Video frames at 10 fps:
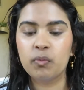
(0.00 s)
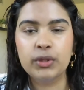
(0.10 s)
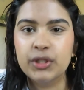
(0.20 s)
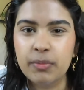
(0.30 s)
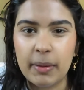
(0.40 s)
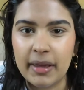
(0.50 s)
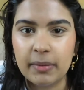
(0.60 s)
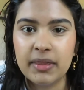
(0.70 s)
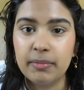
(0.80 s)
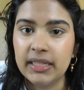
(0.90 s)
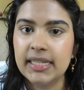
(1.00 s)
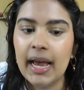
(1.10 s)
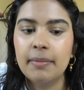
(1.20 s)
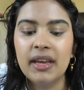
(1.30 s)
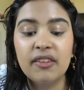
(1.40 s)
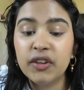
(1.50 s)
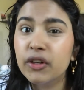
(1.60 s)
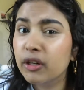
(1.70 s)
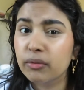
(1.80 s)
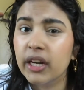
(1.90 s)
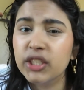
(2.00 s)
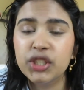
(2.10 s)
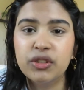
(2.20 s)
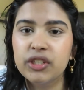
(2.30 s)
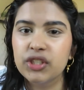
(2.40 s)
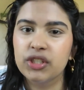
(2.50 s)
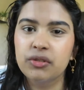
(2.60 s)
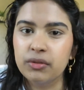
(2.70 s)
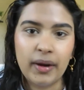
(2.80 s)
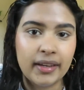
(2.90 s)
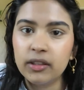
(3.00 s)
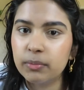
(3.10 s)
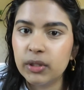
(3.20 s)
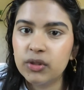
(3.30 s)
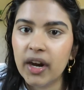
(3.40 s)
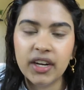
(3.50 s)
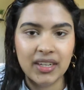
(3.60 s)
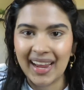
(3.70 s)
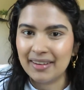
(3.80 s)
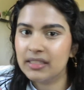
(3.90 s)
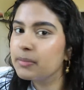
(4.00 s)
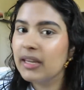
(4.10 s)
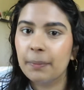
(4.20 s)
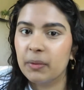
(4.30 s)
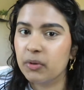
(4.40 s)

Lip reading: we'll do my makeup in the meantime. If you're in a rush, you can just use a regular blow dryer and kind of speed up the